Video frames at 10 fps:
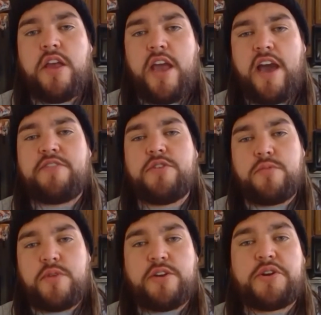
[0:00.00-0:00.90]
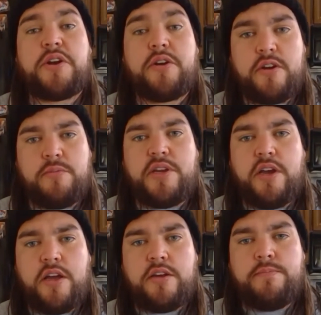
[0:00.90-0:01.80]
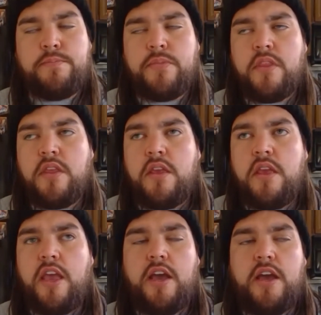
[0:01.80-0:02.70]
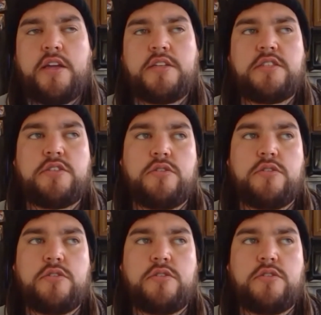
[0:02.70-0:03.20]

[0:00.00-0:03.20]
after the record had already begun. And